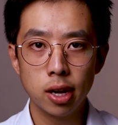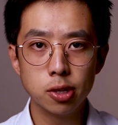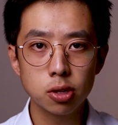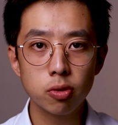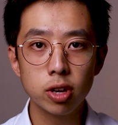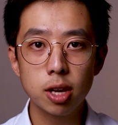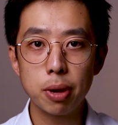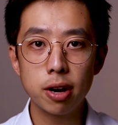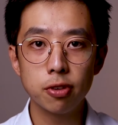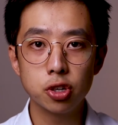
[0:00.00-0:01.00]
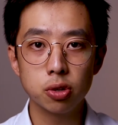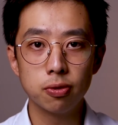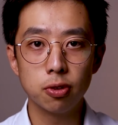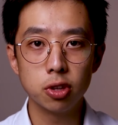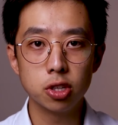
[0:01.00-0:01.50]
It's also really
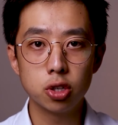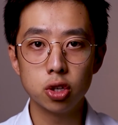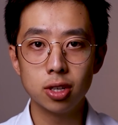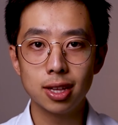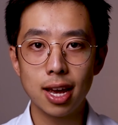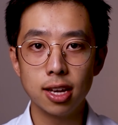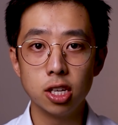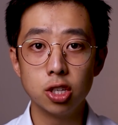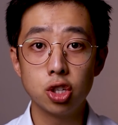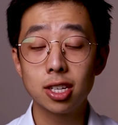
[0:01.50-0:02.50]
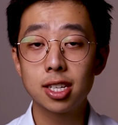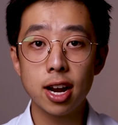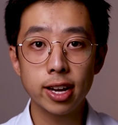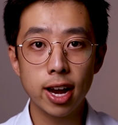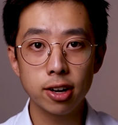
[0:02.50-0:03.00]
beneficial for the student that is just
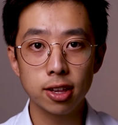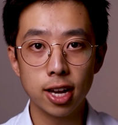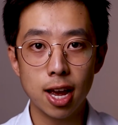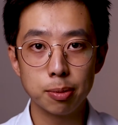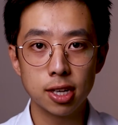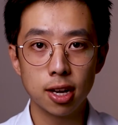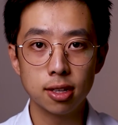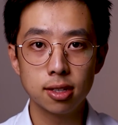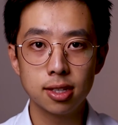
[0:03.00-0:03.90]
starting out in the GAMSAT,